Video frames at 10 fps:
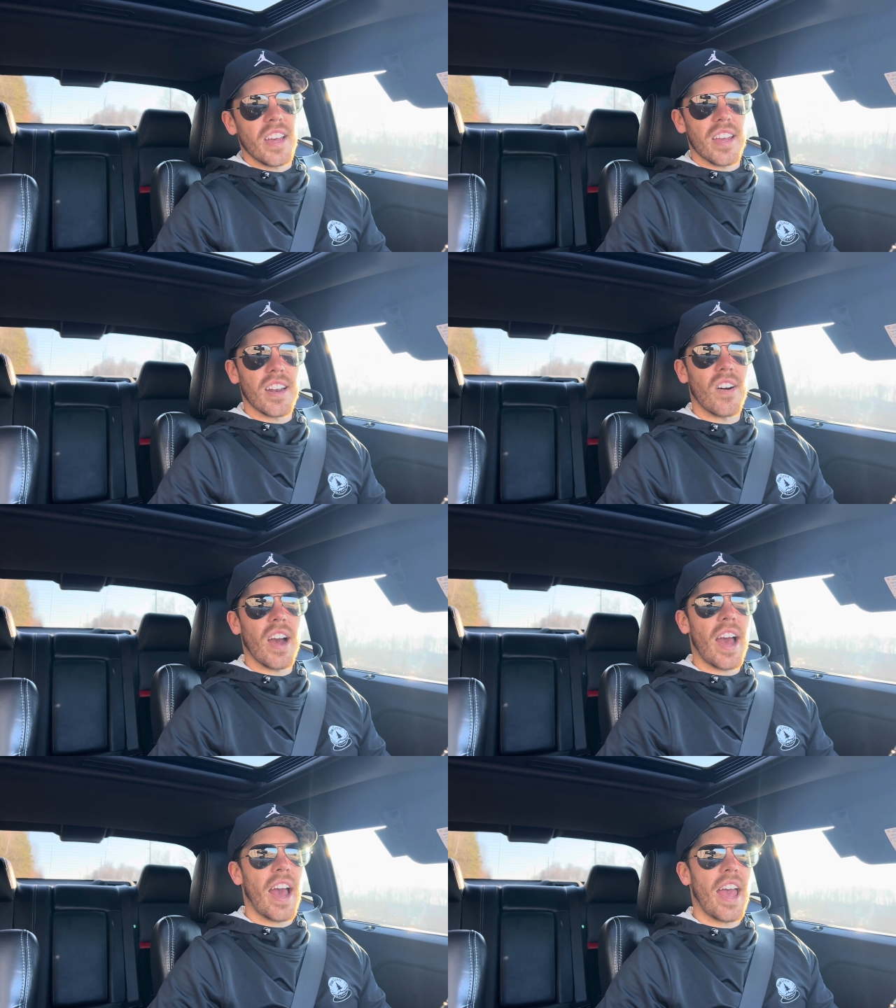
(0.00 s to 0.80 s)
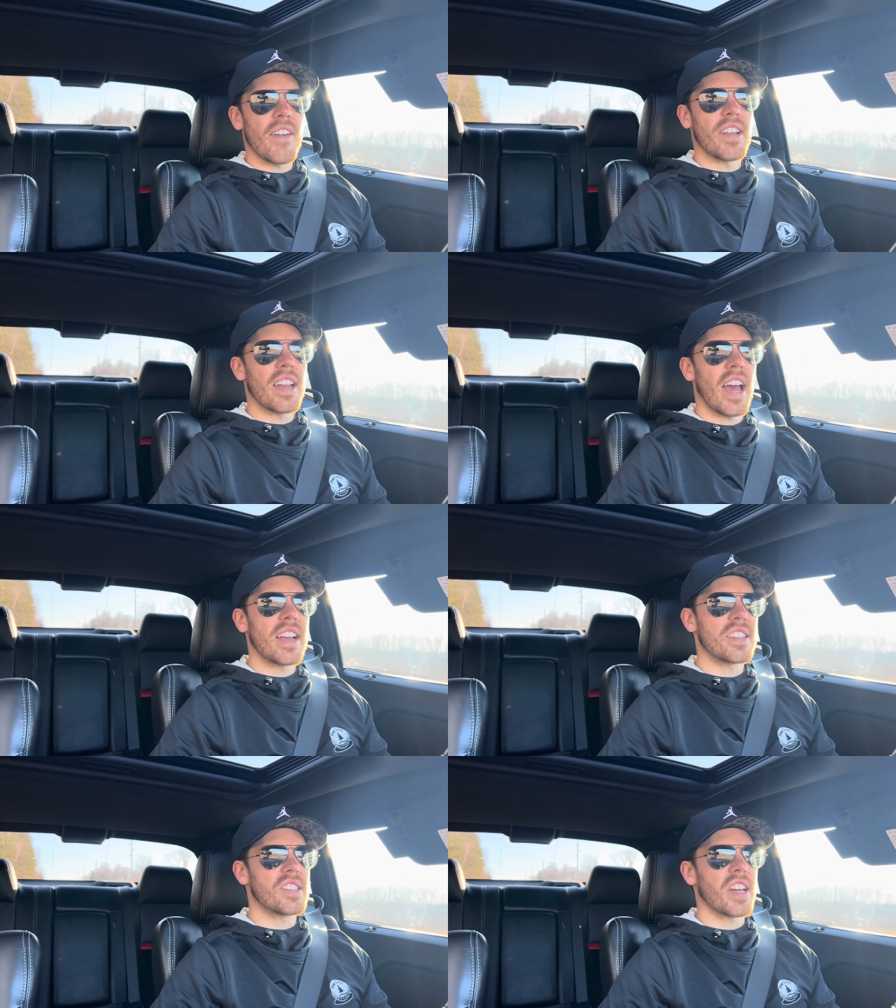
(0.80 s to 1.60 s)
You know, I haven't had
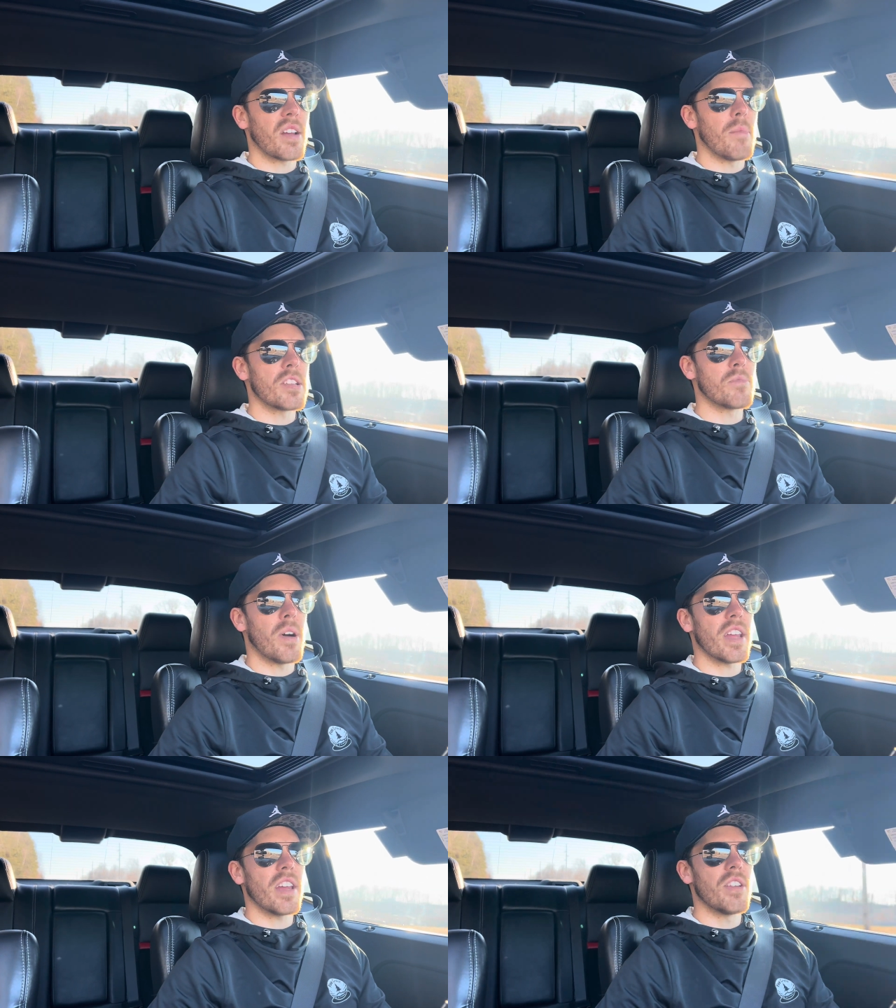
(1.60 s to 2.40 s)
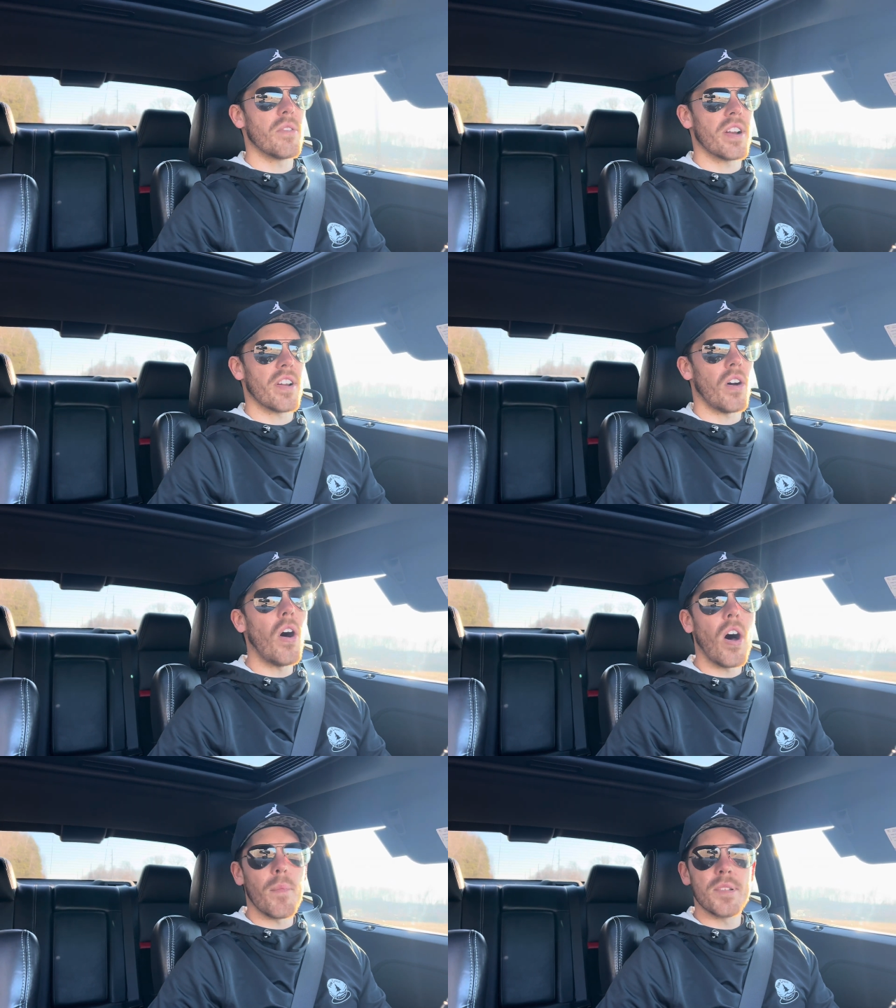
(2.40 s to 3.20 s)
to stick much money into it at
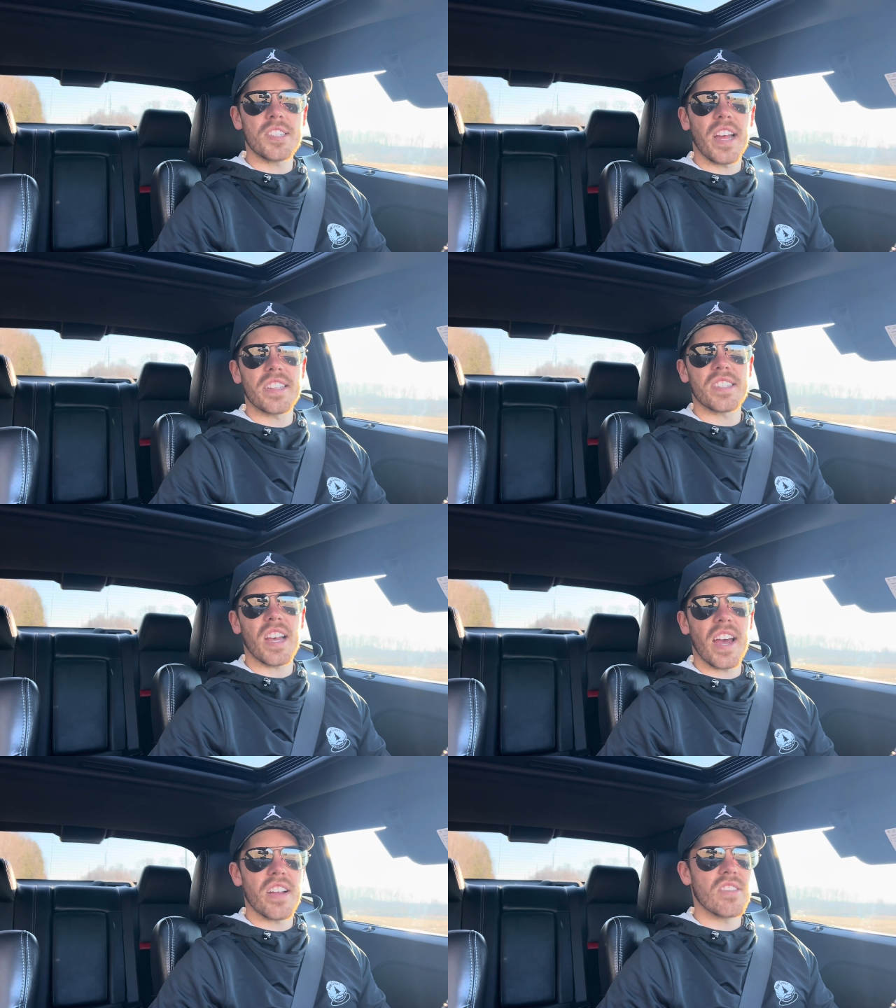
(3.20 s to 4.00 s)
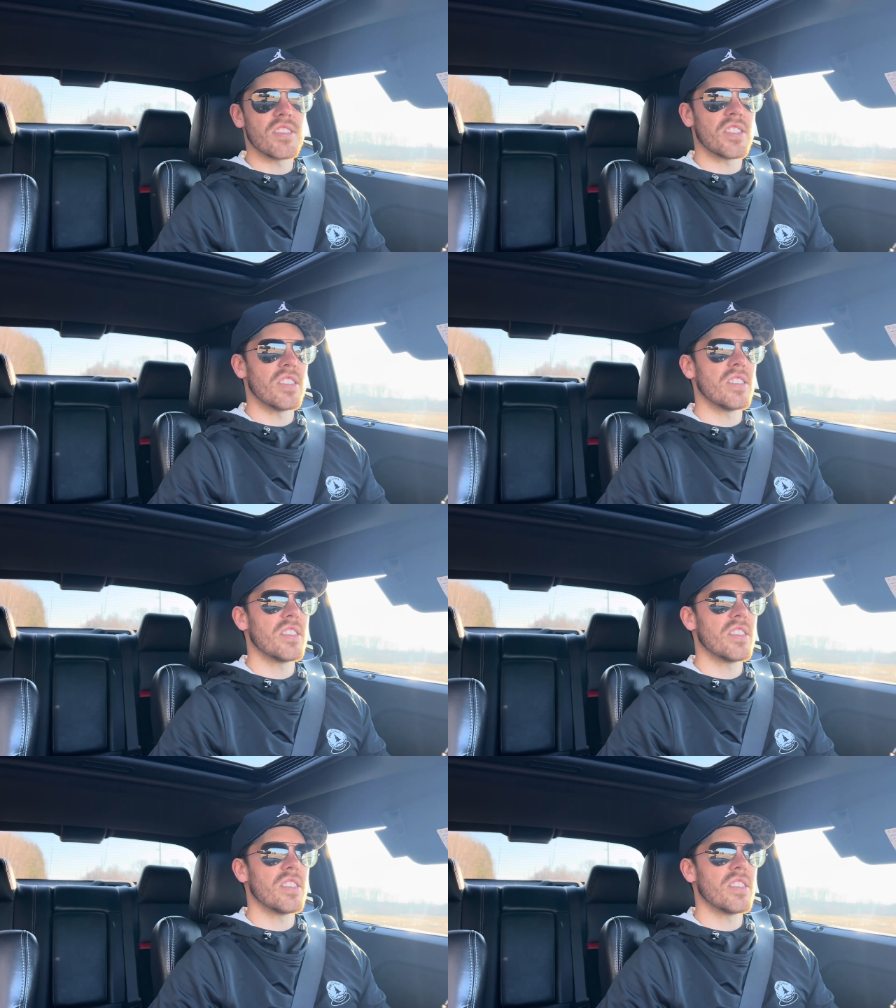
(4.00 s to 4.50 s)
all besides tires, and